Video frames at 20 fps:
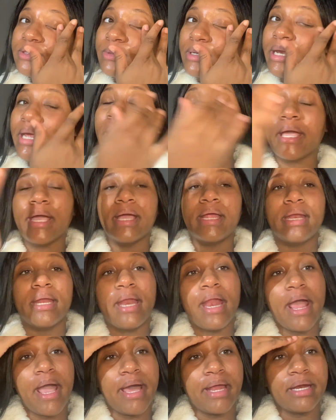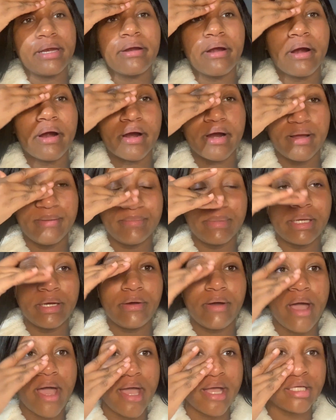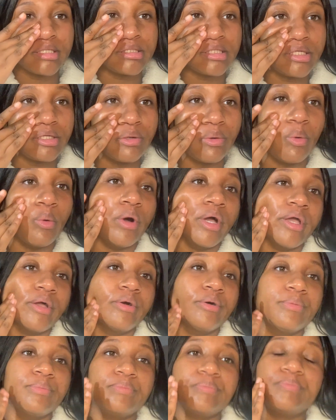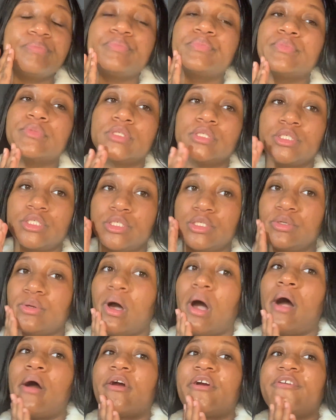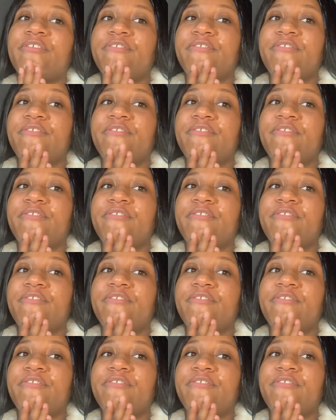went ahead and added our amino acid oil to our